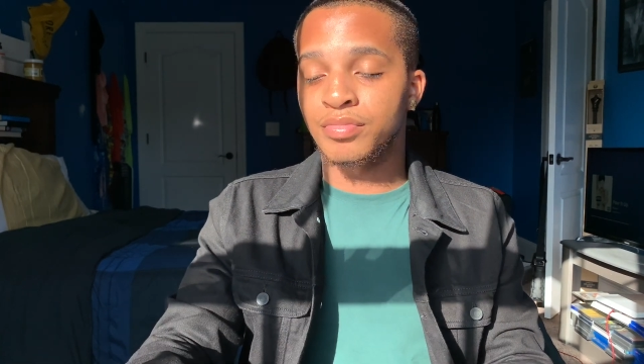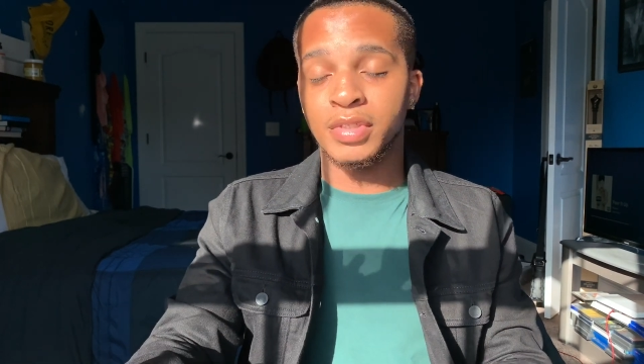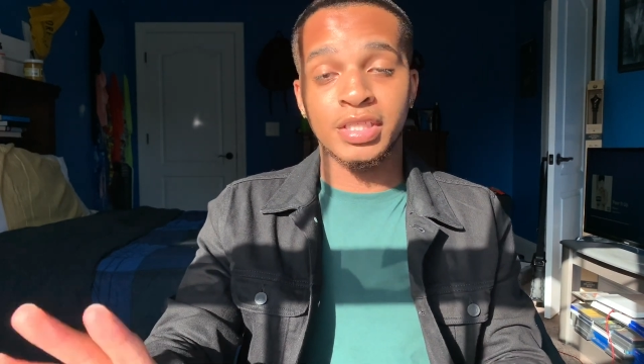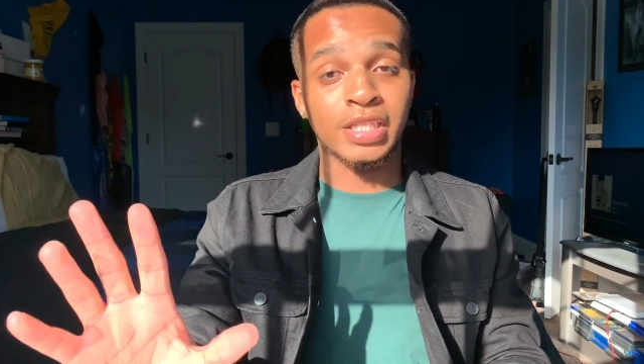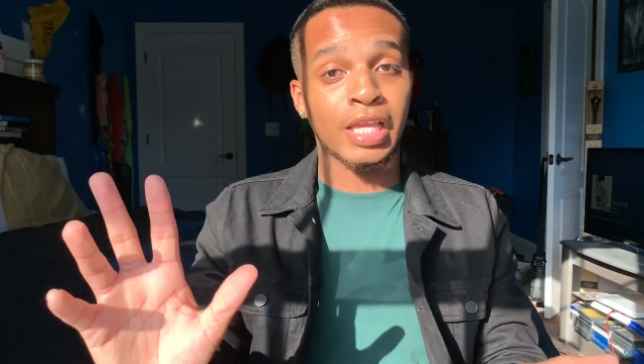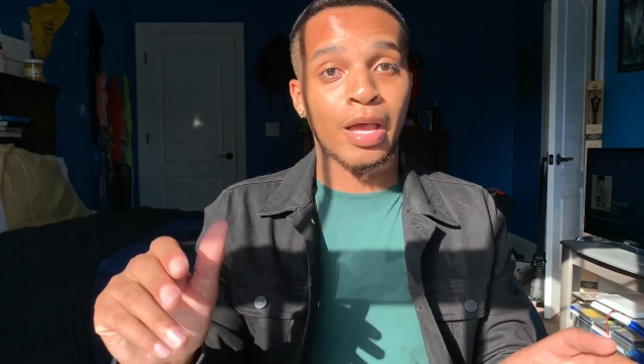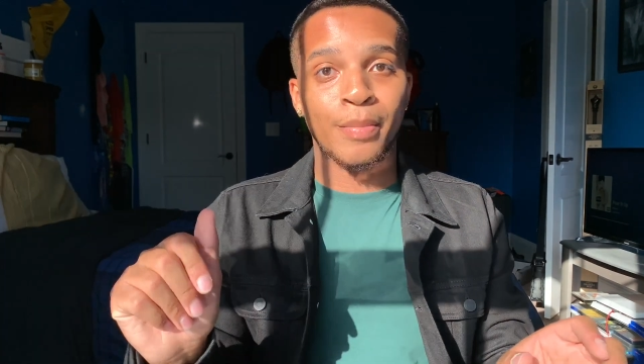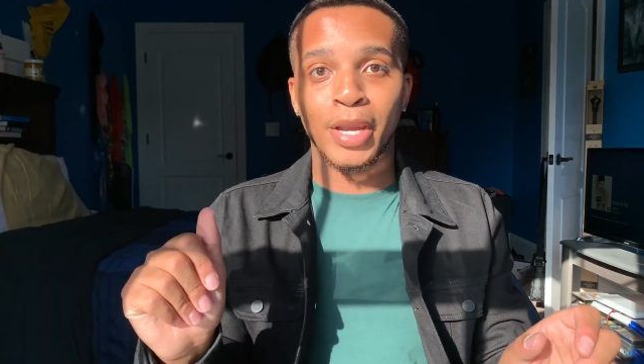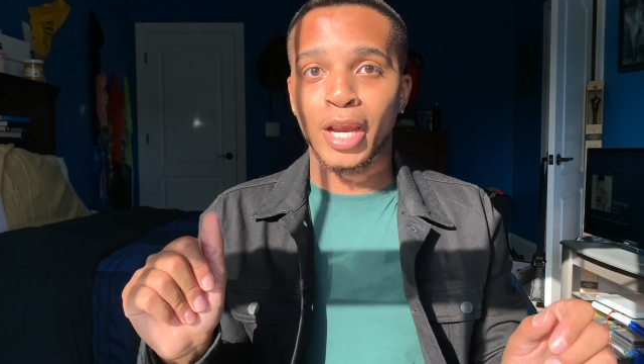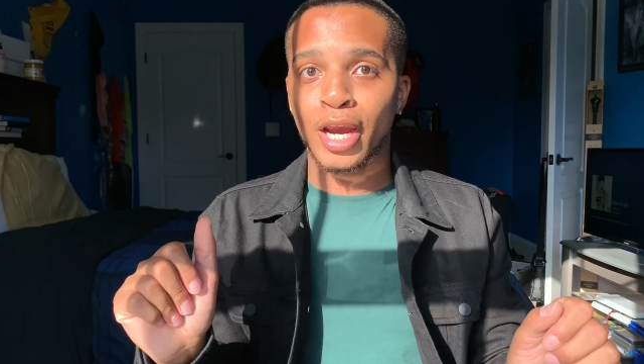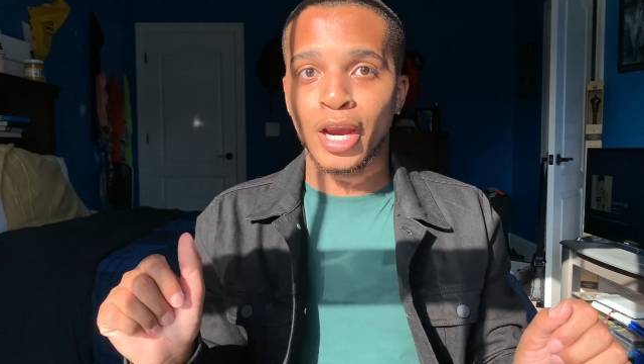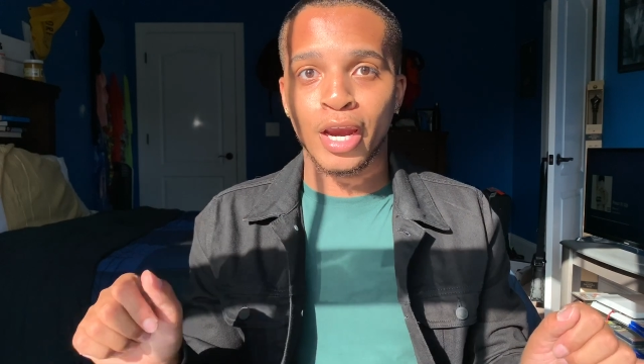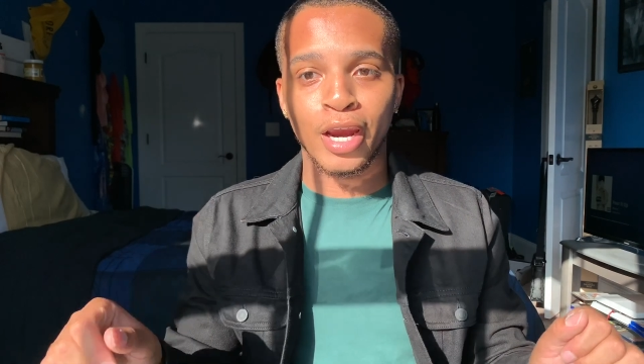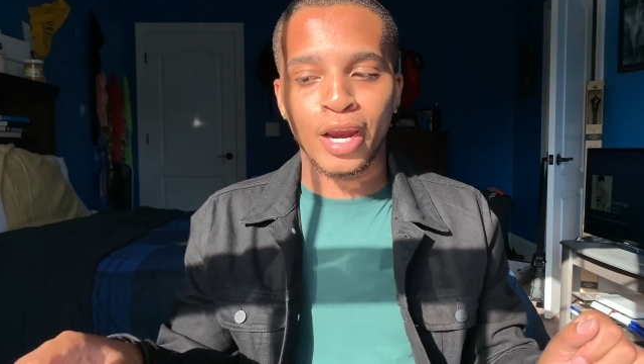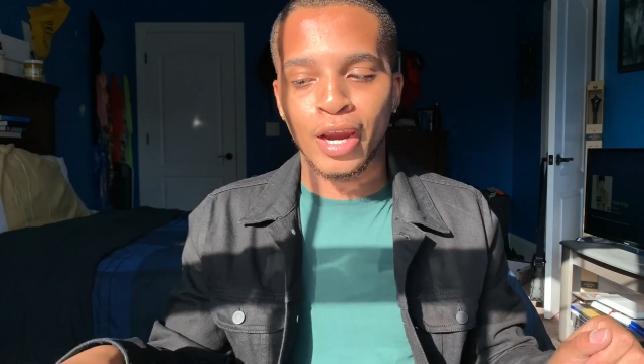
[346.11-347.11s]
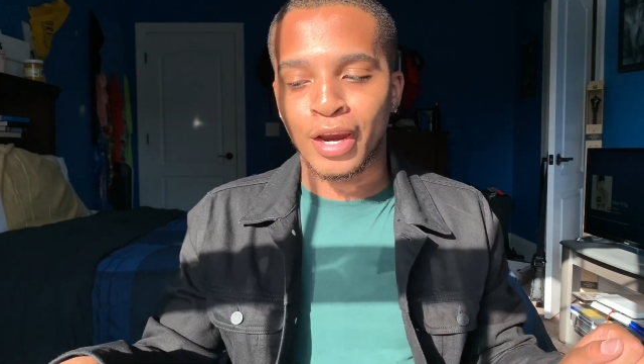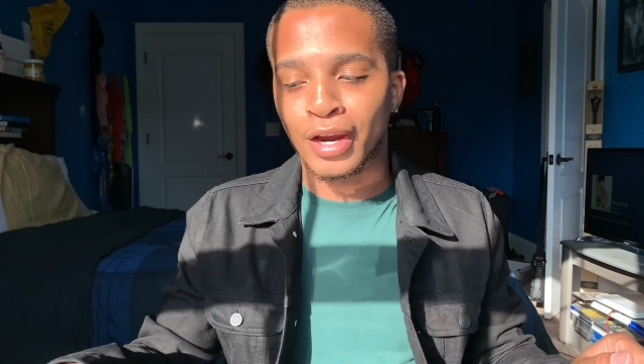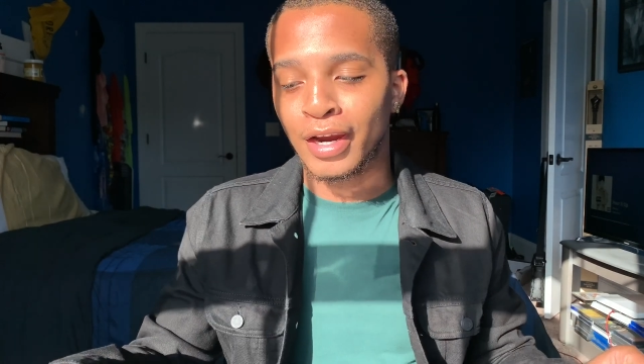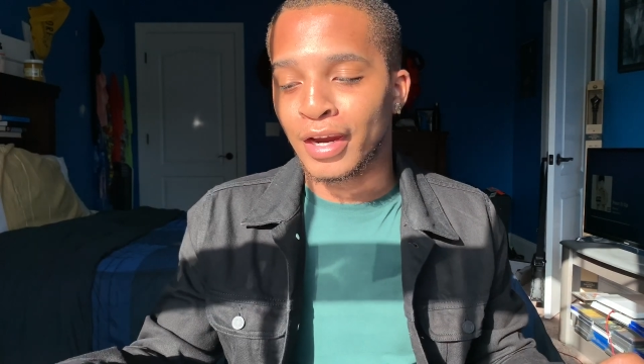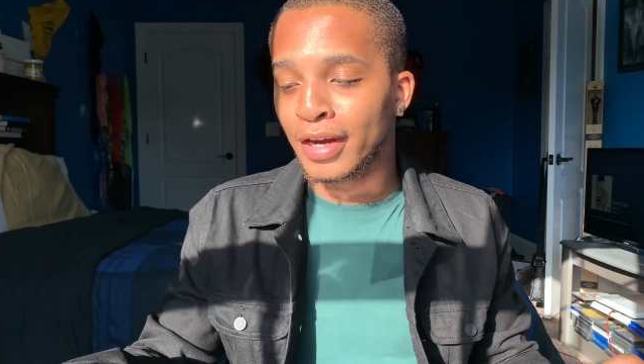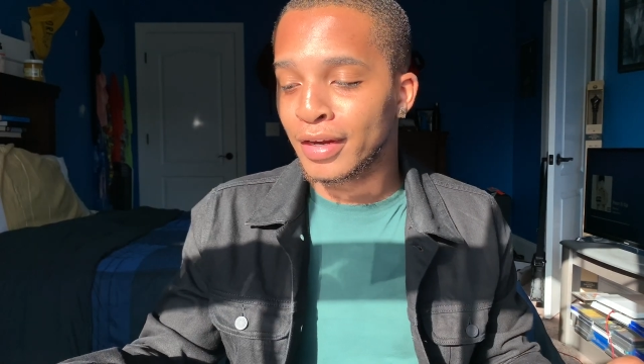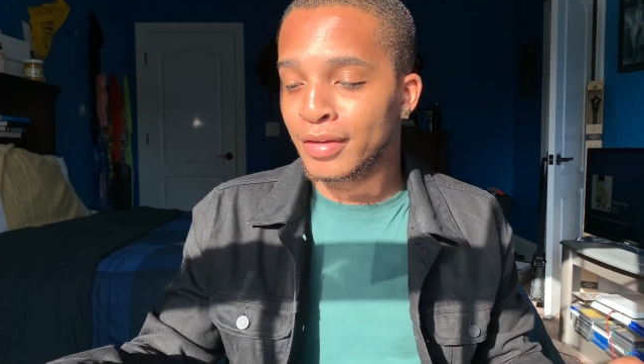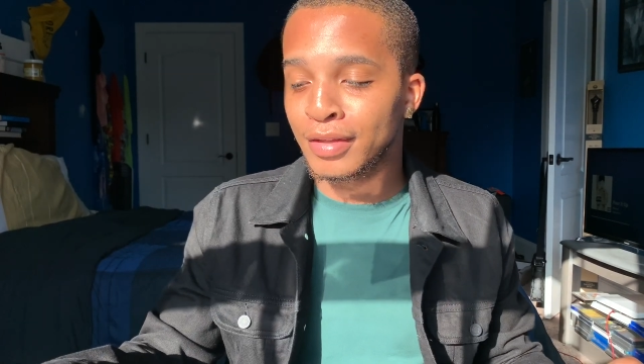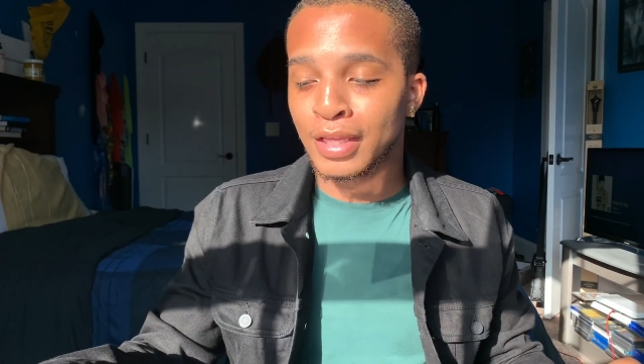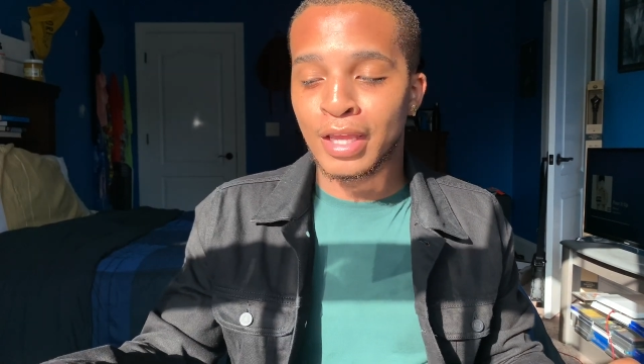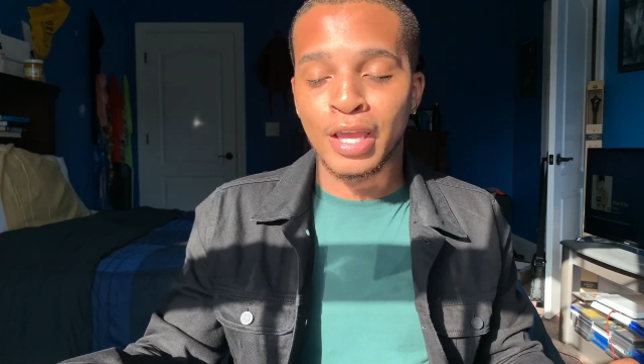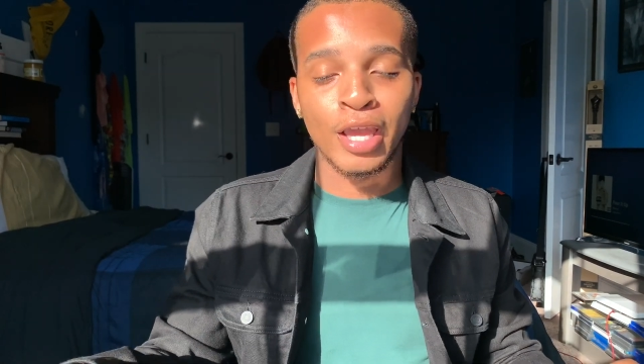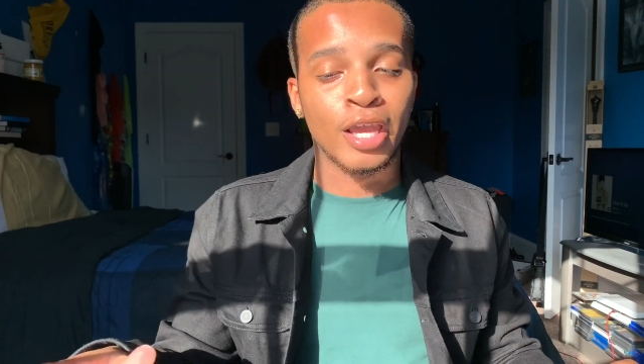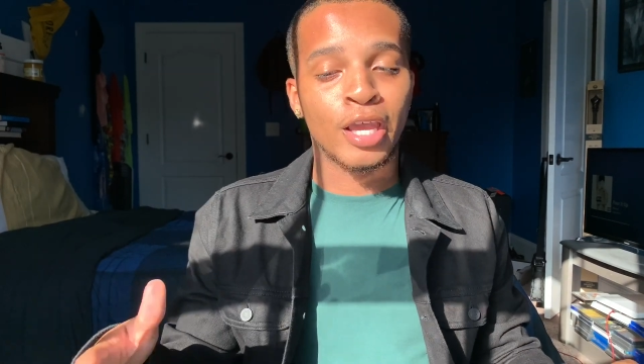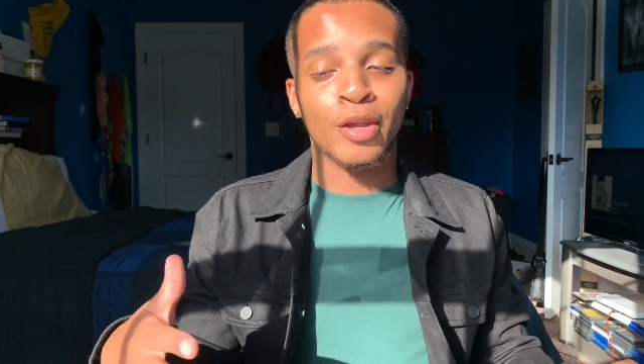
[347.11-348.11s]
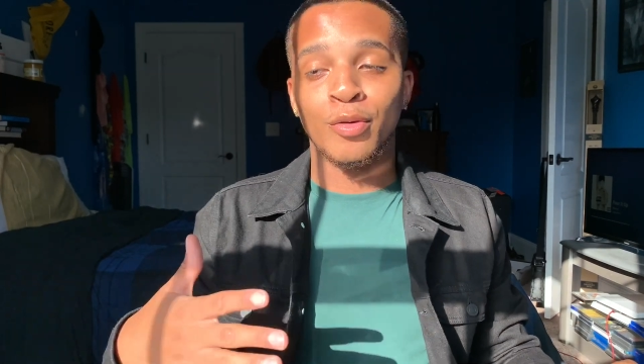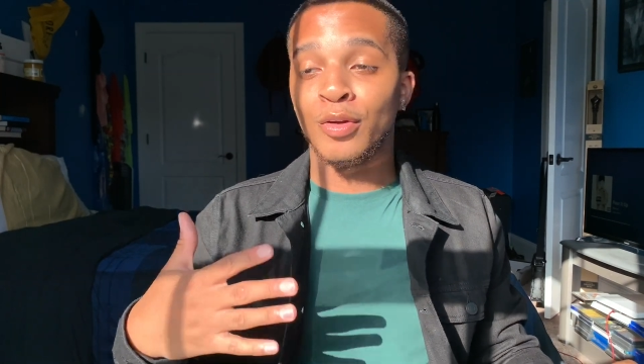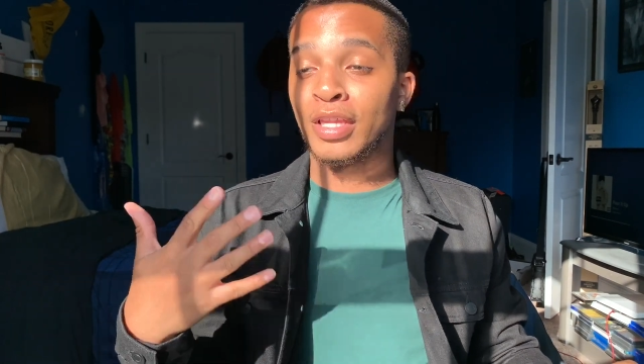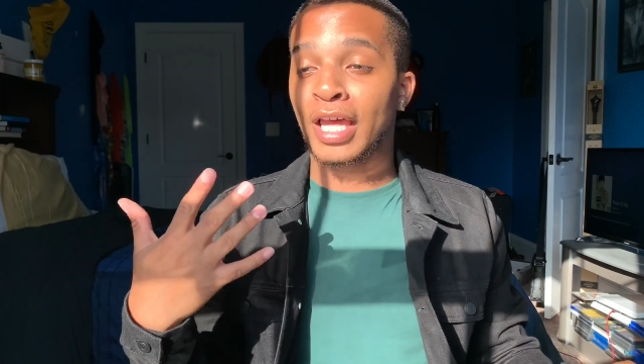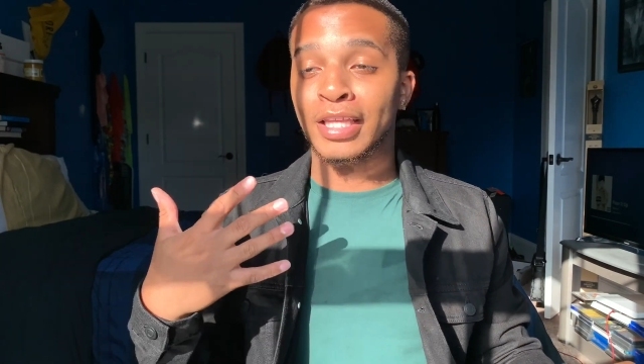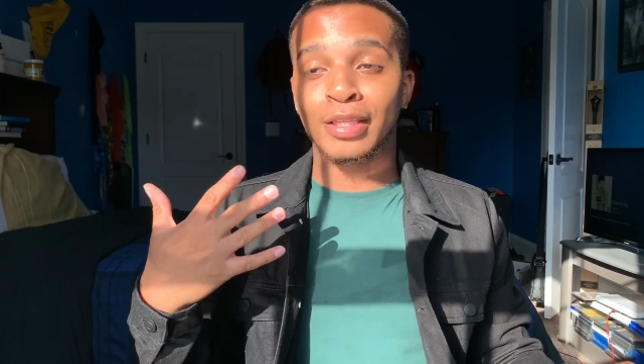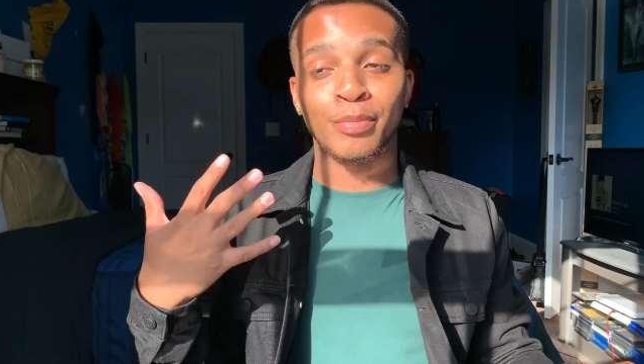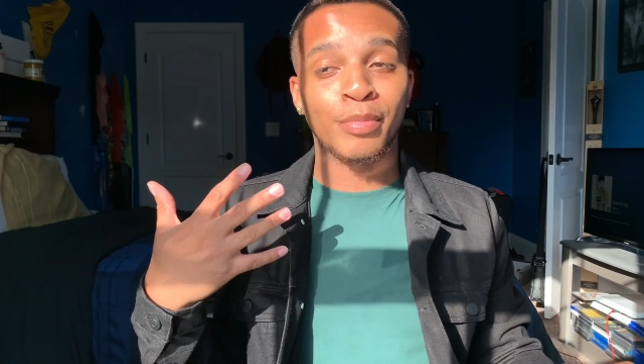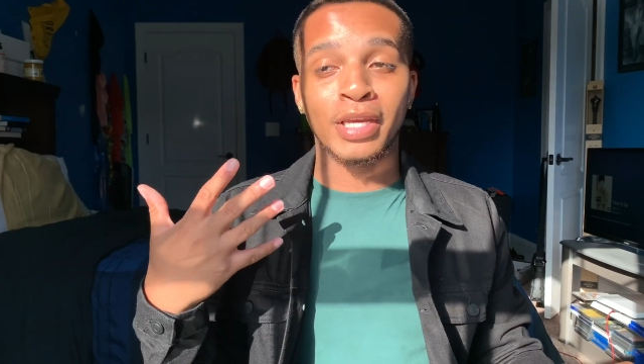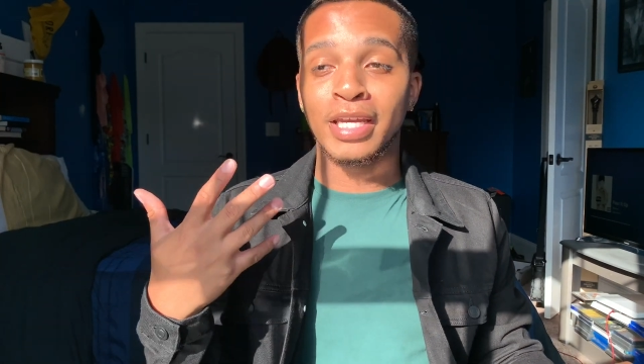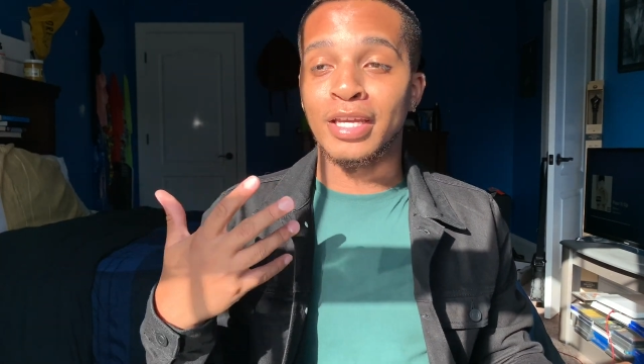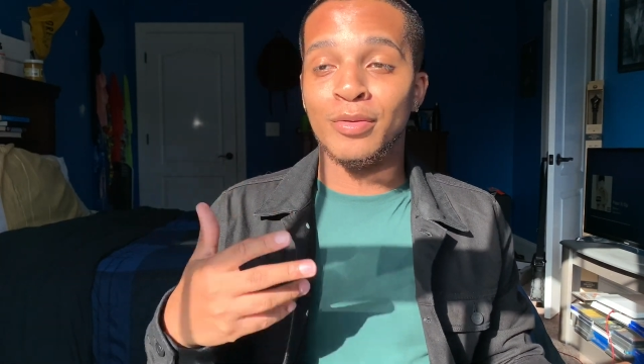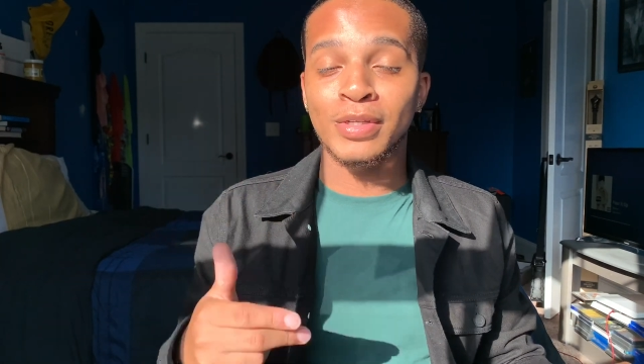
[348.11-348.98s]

It's a lot bigger. We like them big.